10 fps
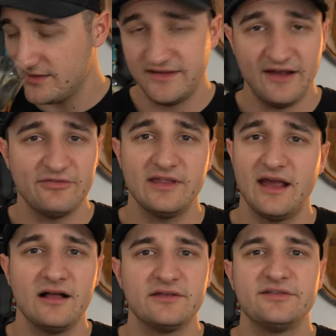
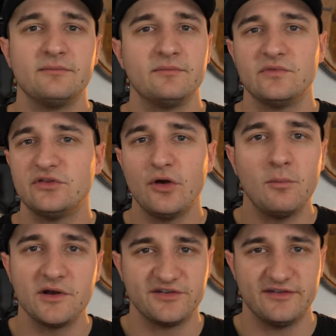Definitely so
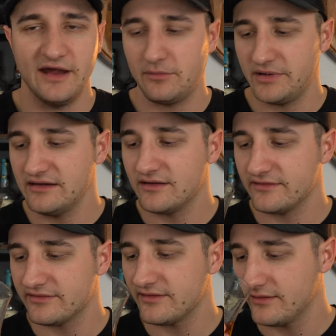much stale
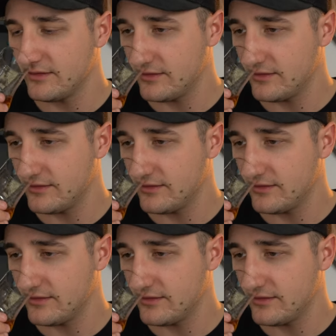peanuts.